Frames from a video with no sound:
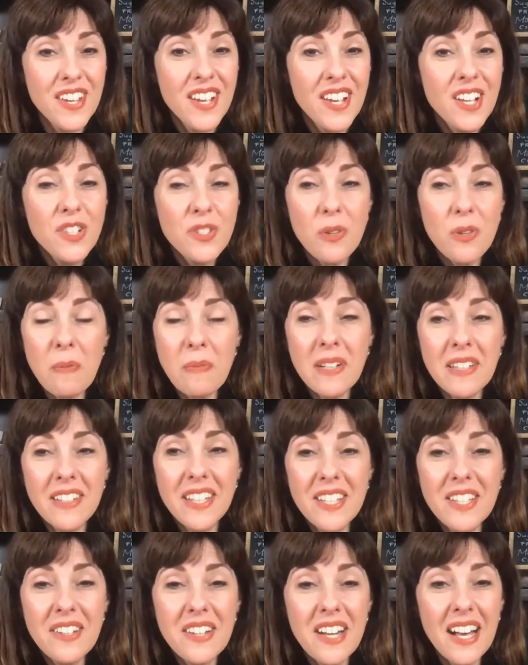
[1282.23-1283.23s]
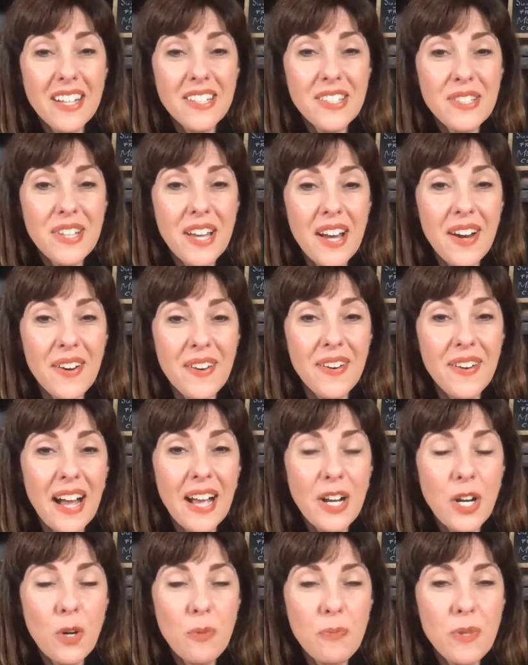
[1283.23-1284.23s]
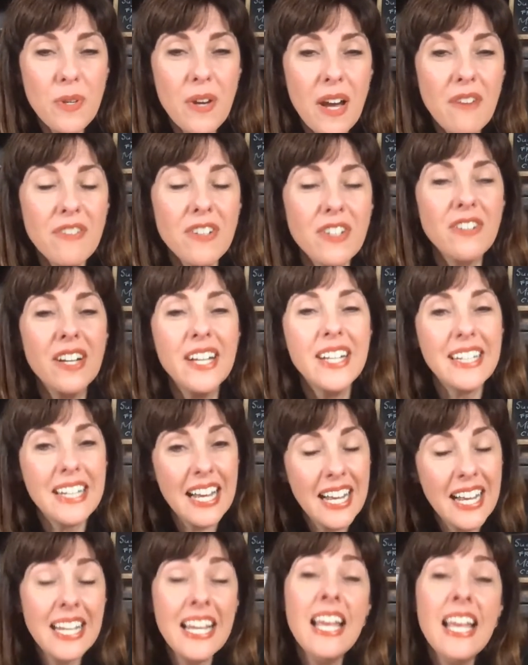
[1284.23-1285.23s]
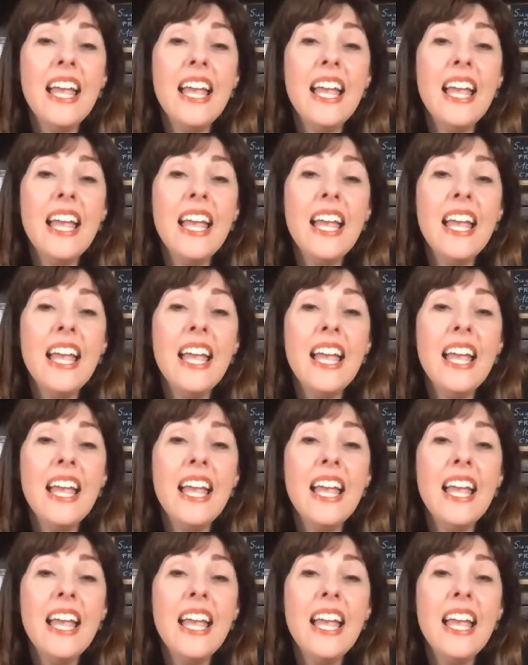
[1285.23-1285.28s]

So I'm going to let you guys go. I hope you have a great night.